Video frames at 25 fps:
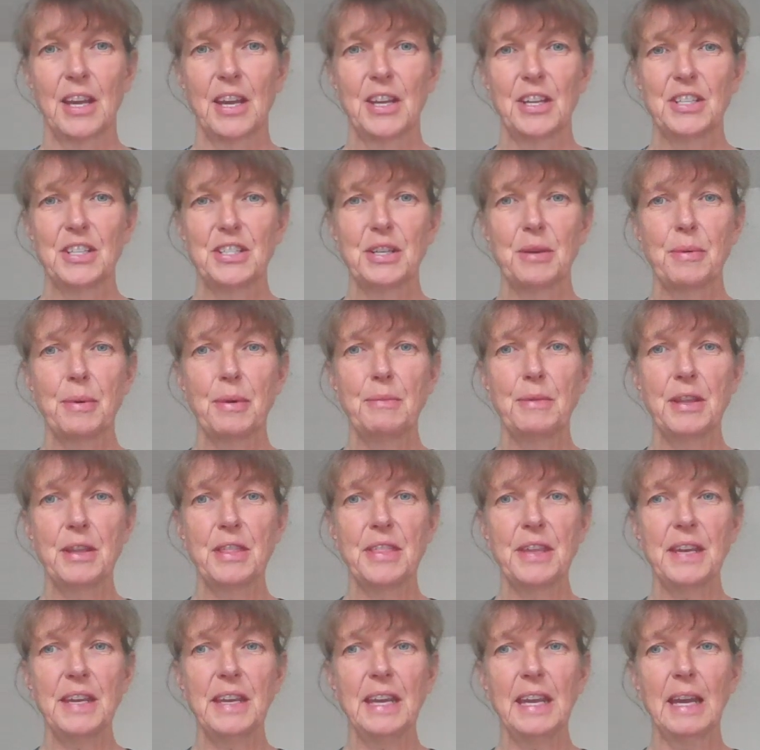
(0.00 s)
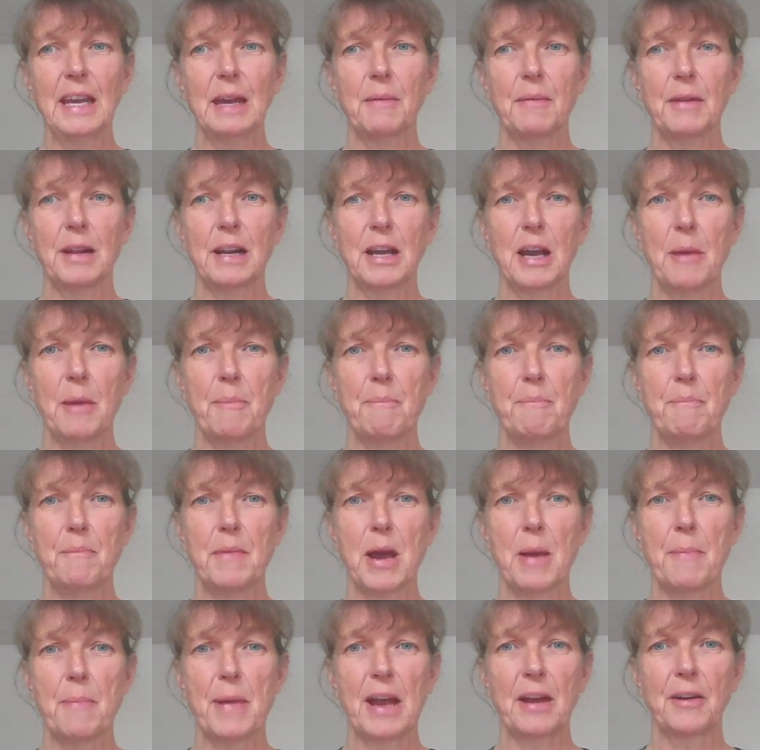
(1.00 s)
So when we're thinking
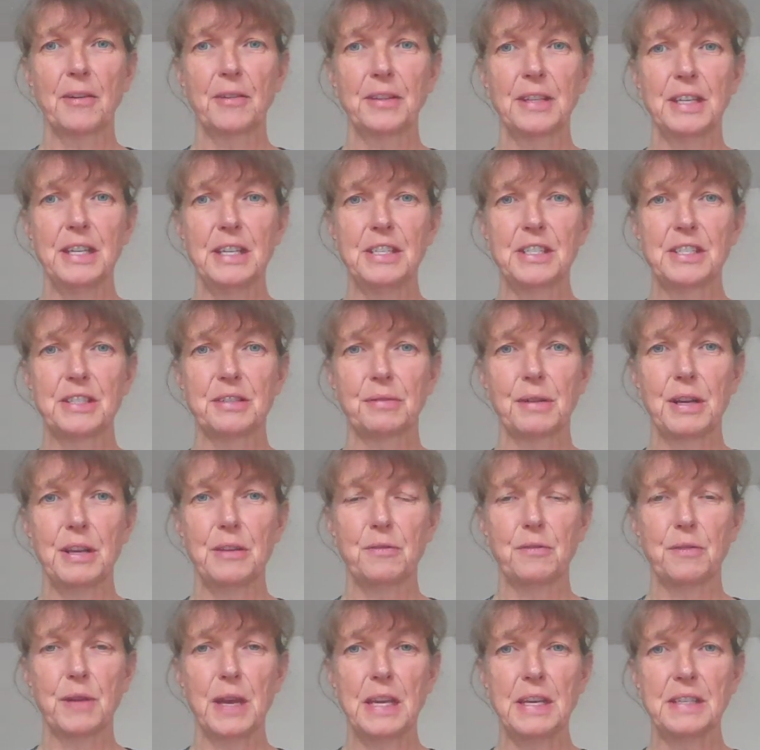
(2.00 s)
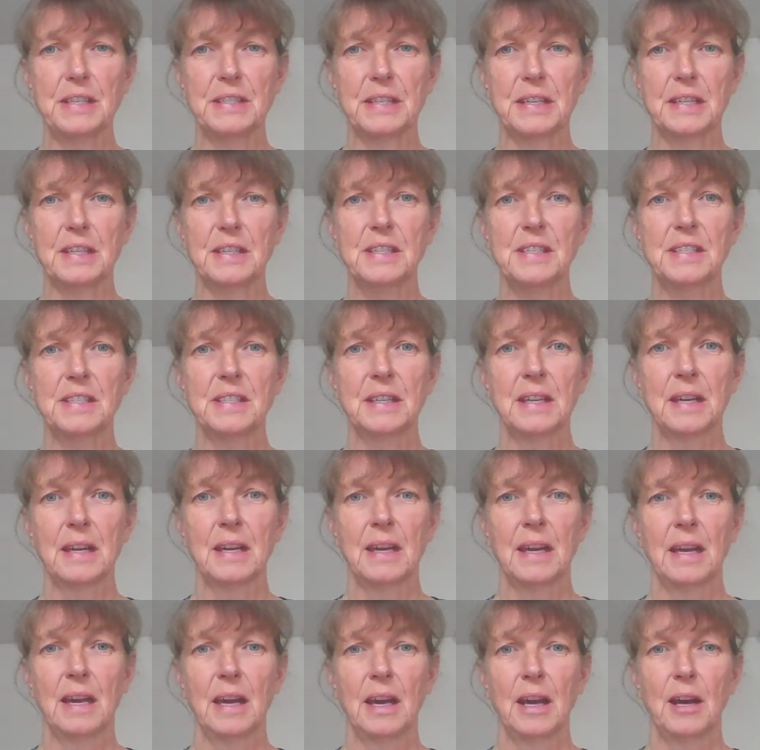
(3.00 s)
about these three phases,
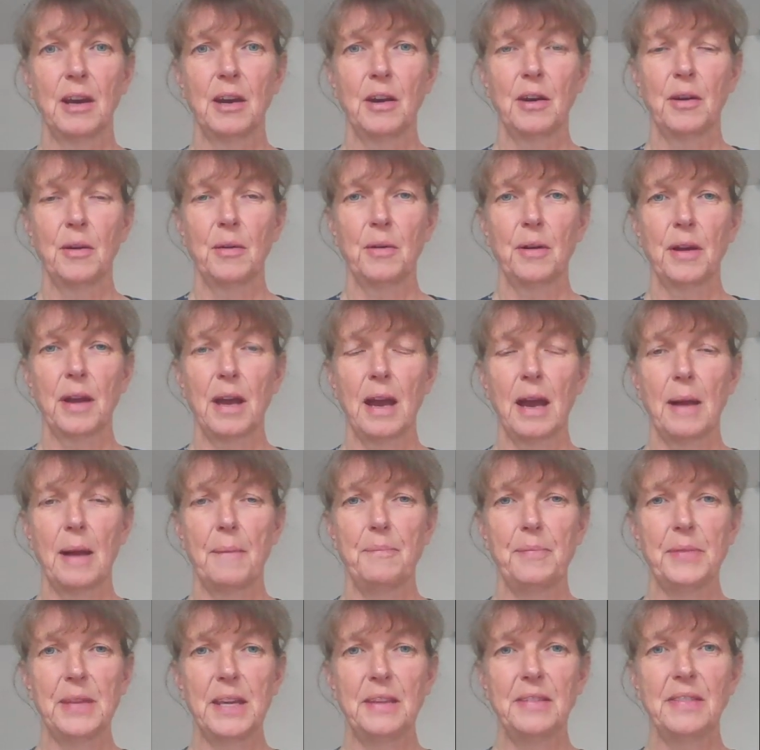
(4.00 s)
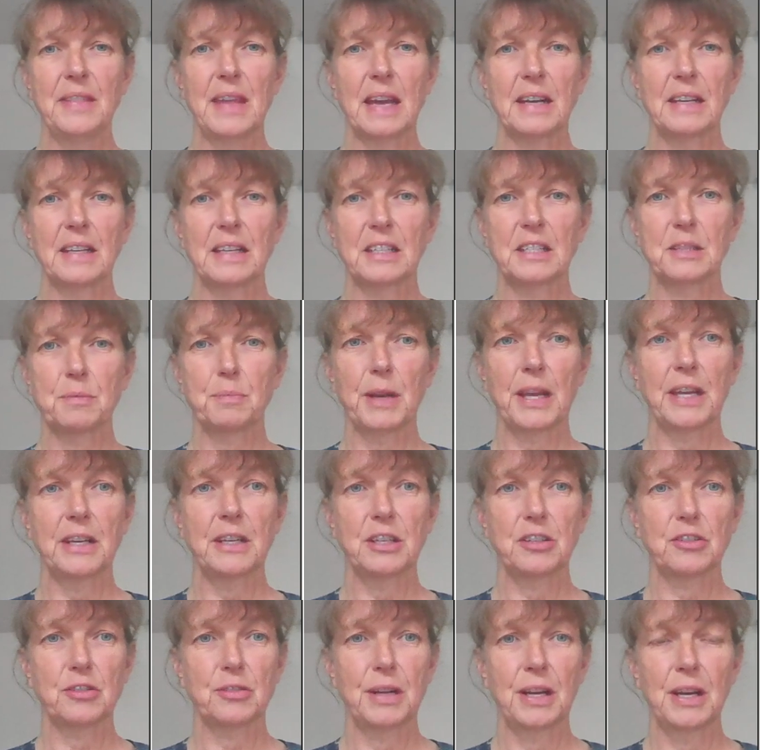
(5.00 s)
in that
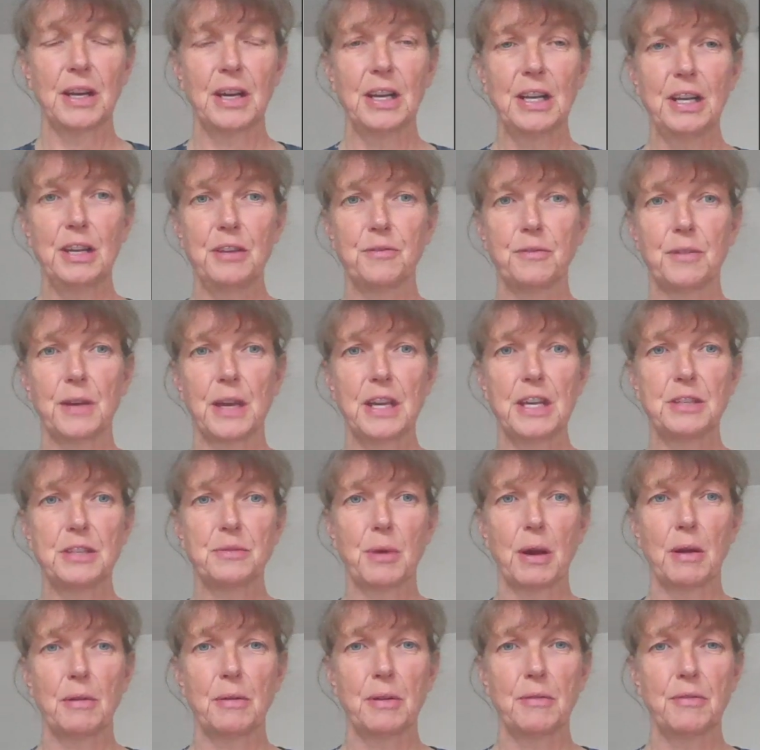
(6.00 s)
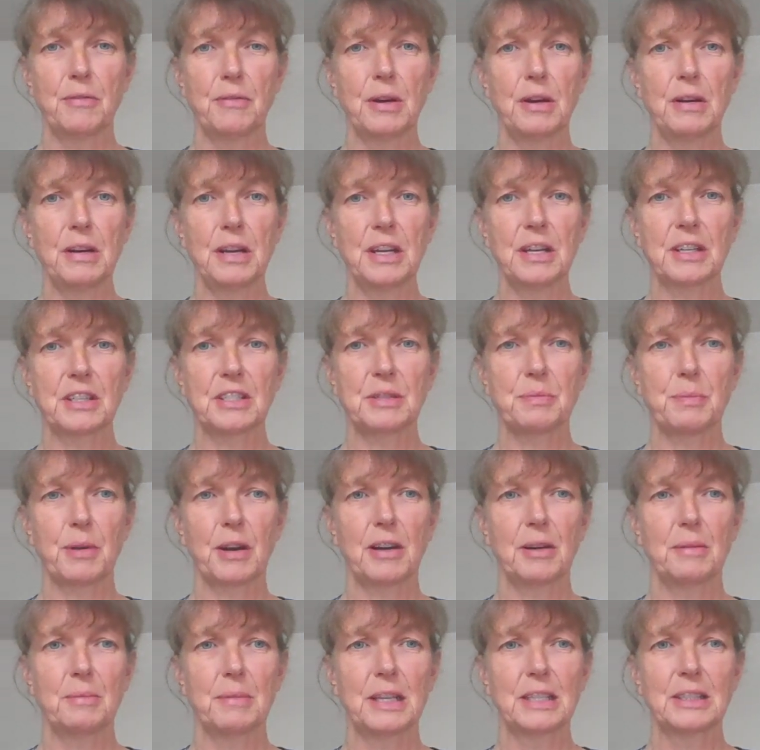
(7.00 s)
explanatory early phase where we're very
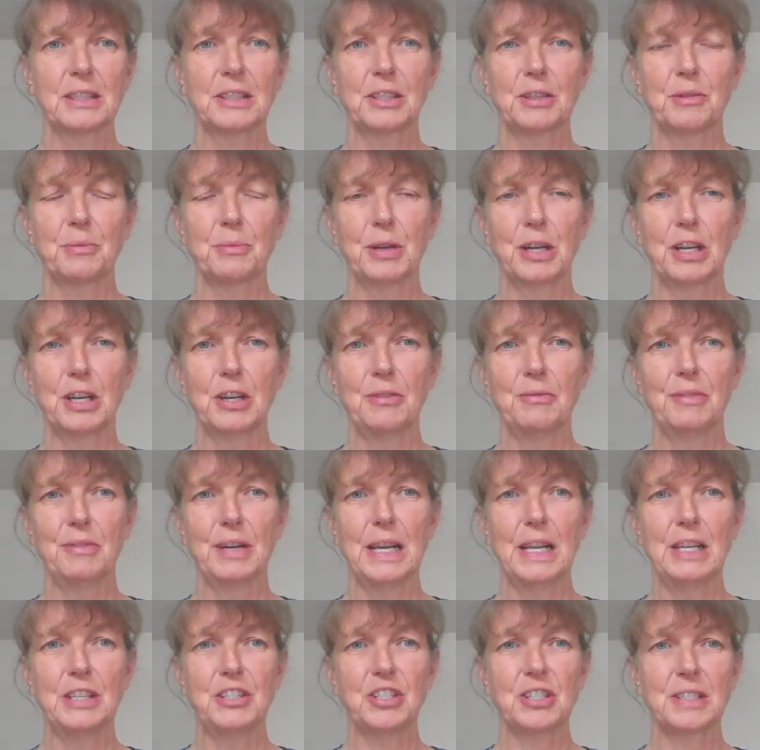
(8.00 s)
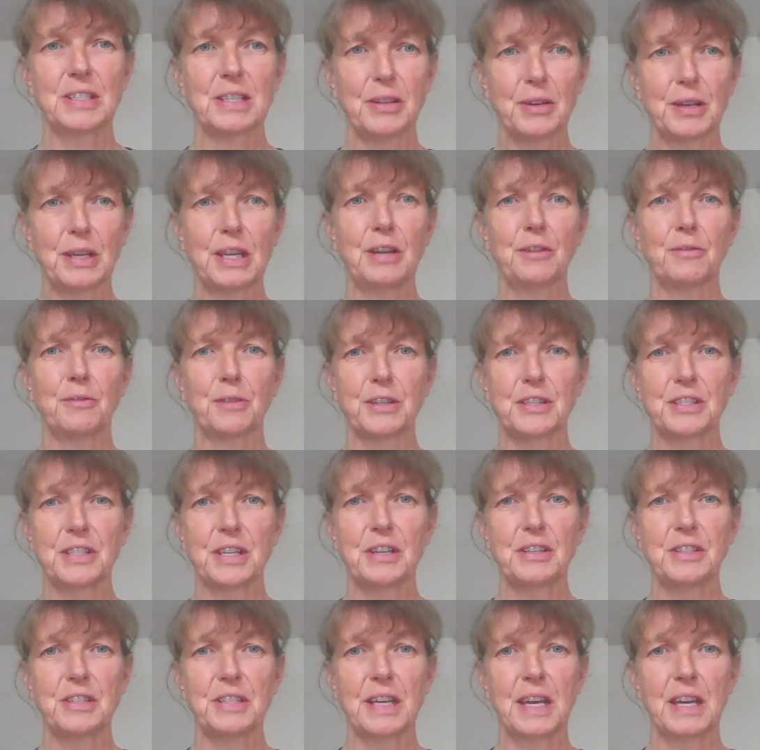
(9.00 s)
experimental and we're really just looking for
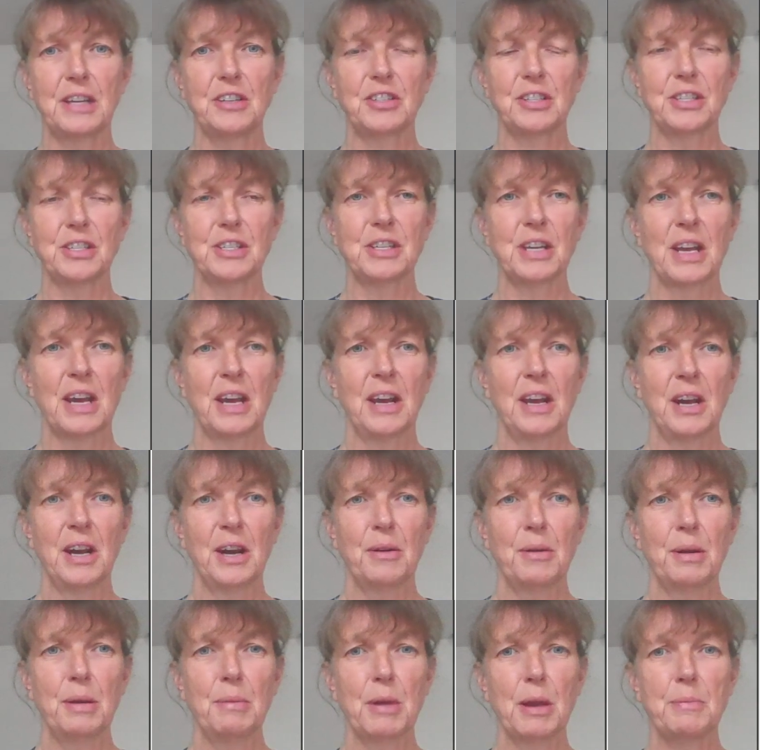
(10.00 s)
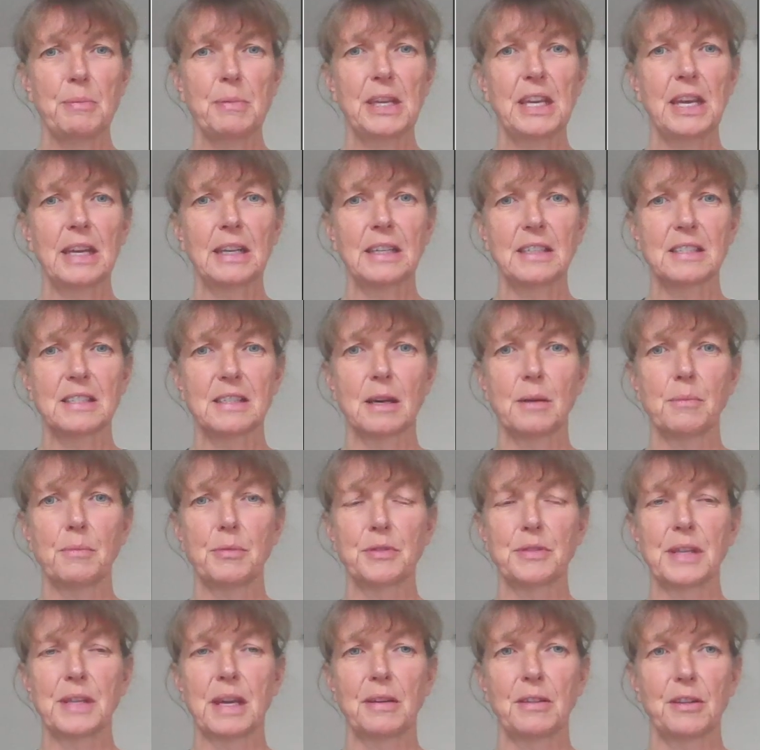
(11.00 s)
associations, we might be getting
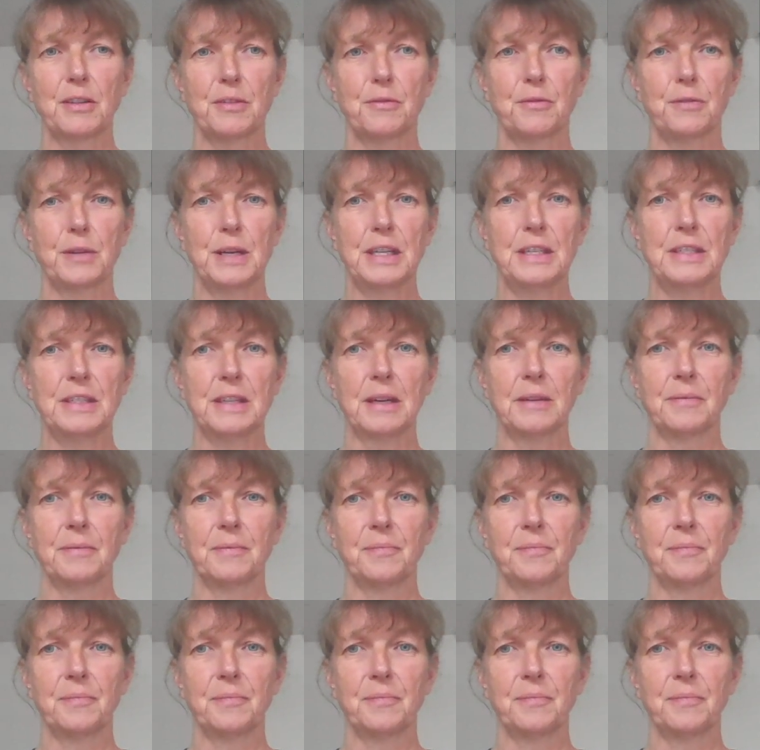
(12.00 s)
samples out the freezer.